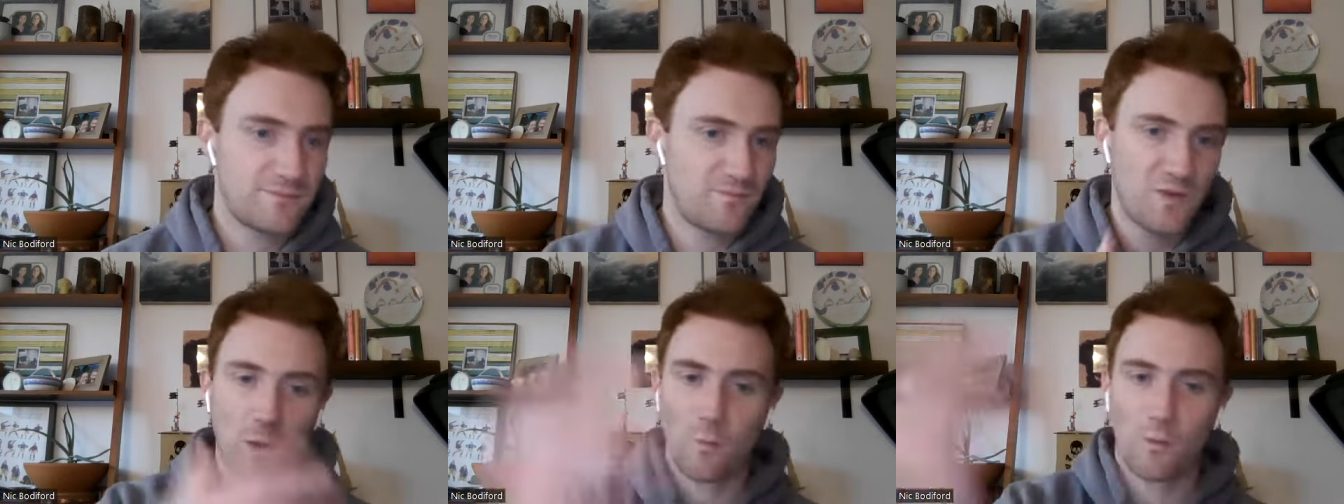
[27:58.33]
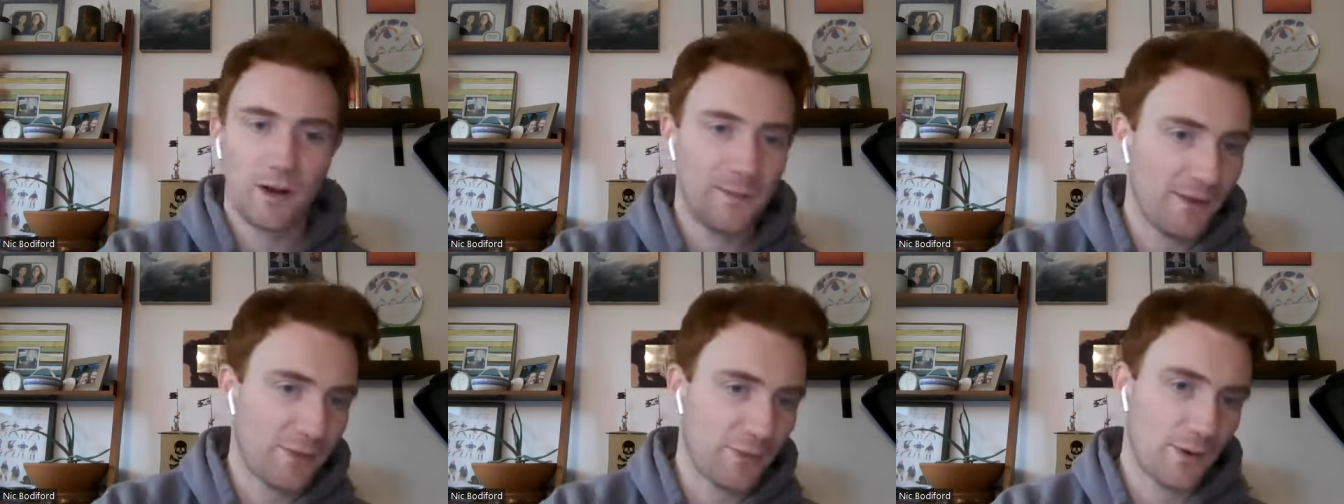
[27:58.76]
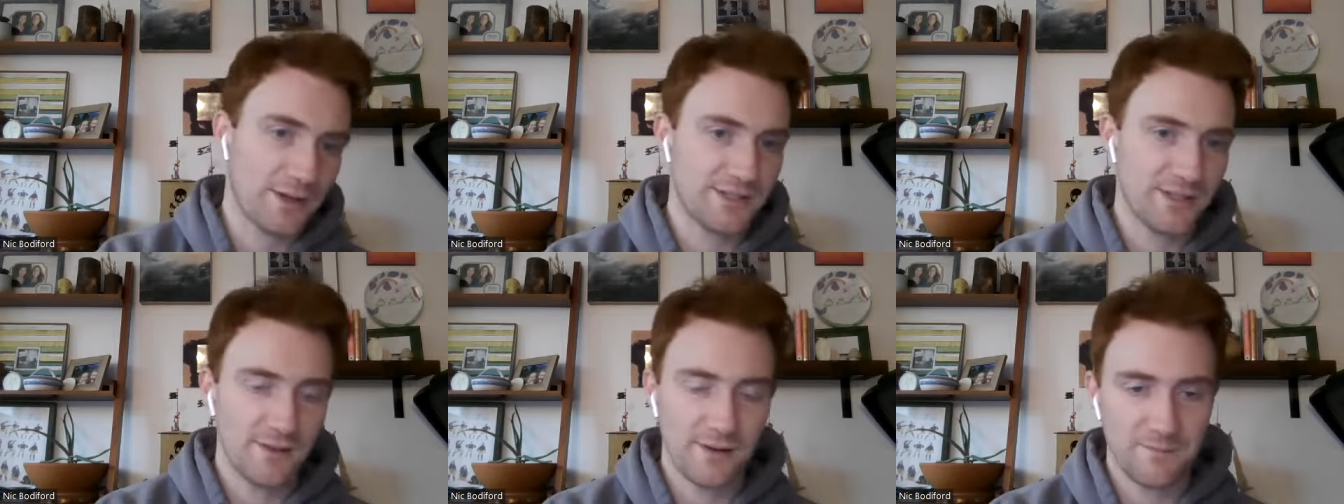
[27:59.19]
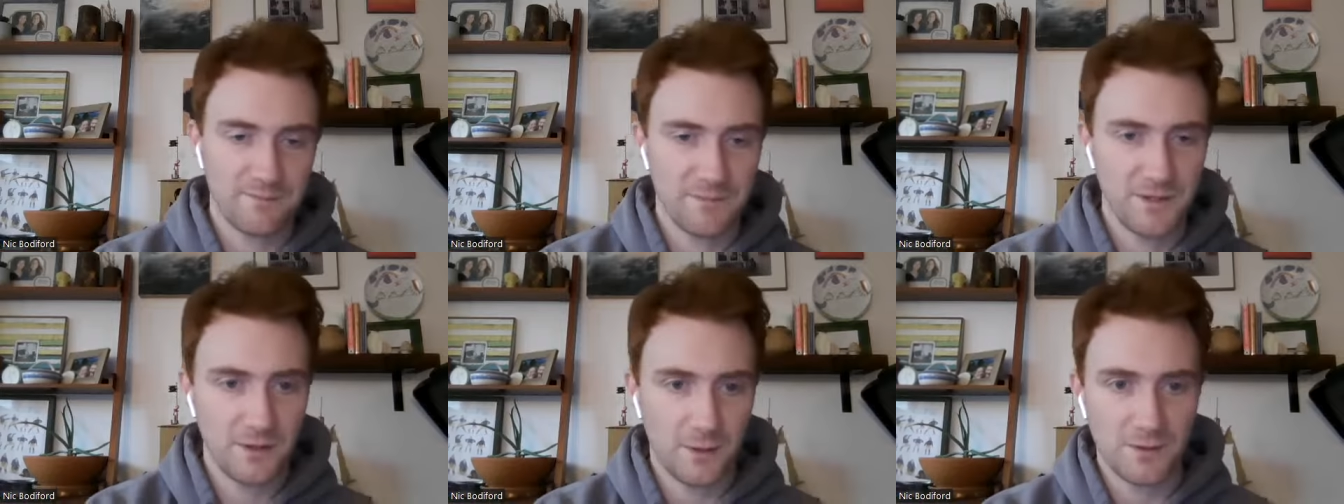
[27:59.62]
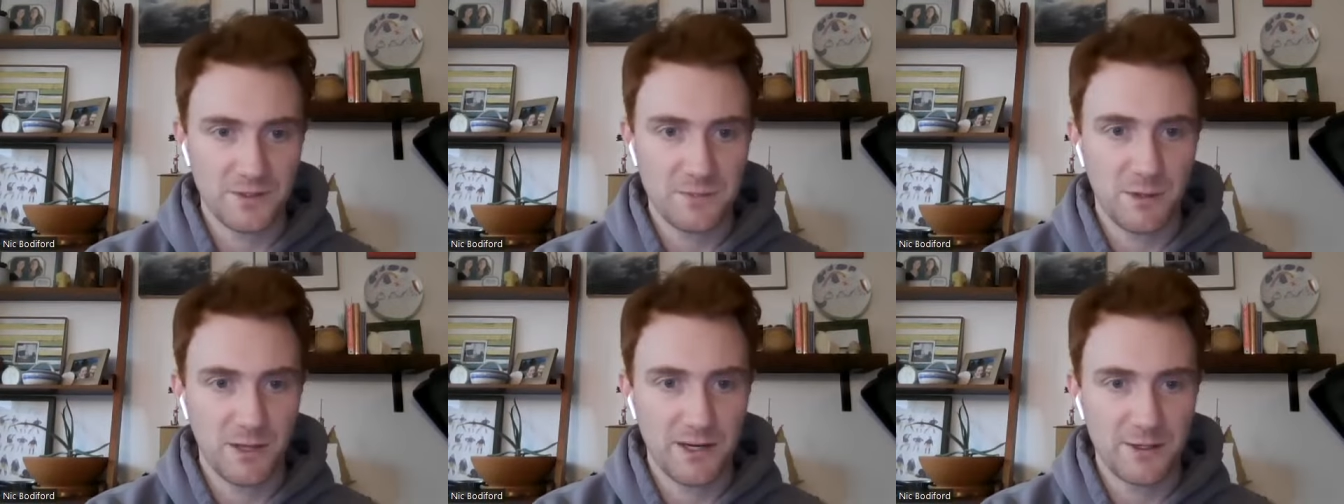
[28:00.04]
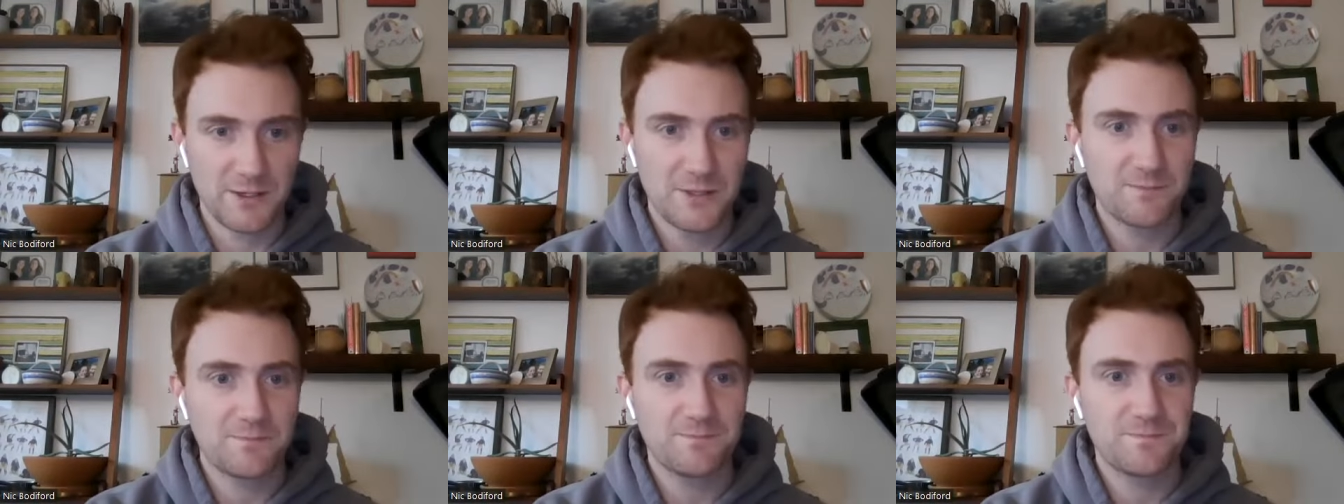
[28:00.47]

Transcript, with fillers: Don't worry about the rest of the, the Colts players.